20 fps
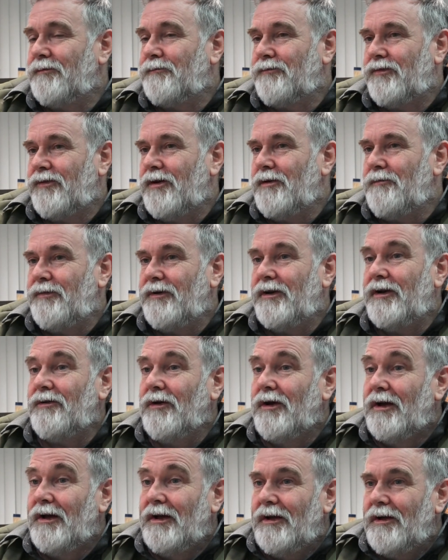appropriate,
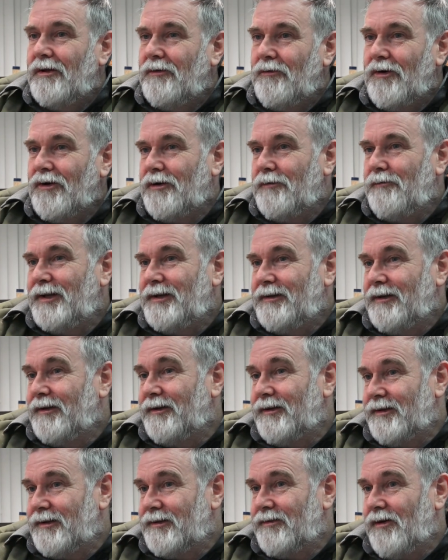what can be done
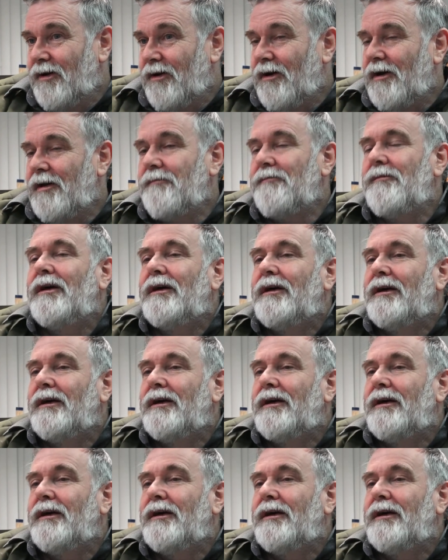in the time,